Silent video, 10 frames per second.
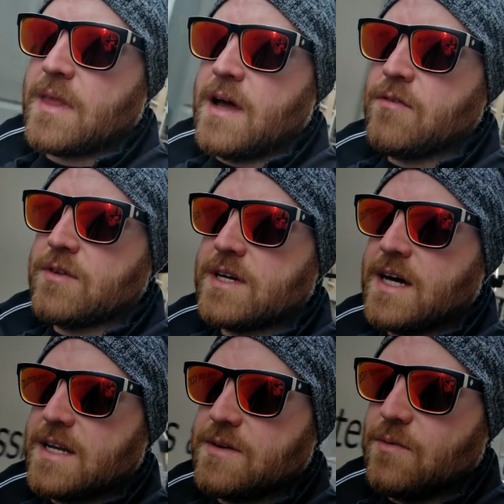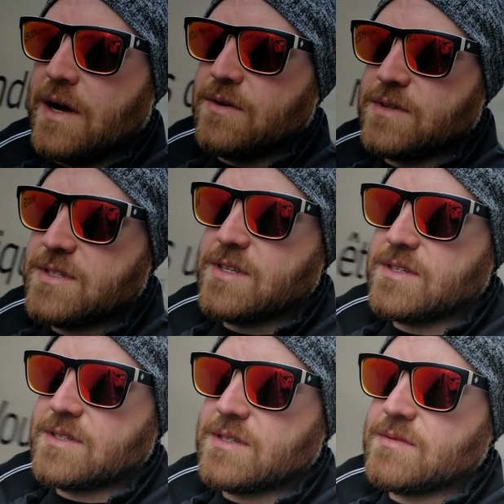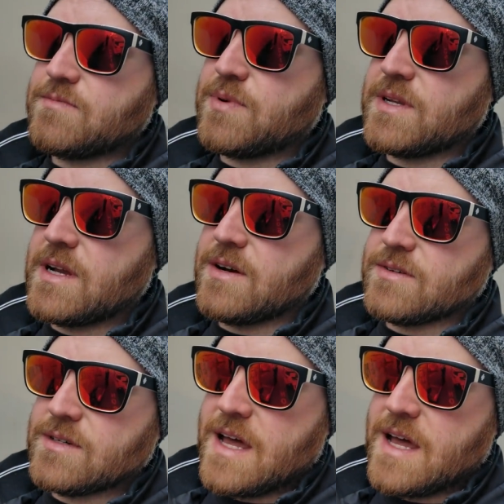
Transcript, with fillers: I've only got a, wow, this is pretty narrow.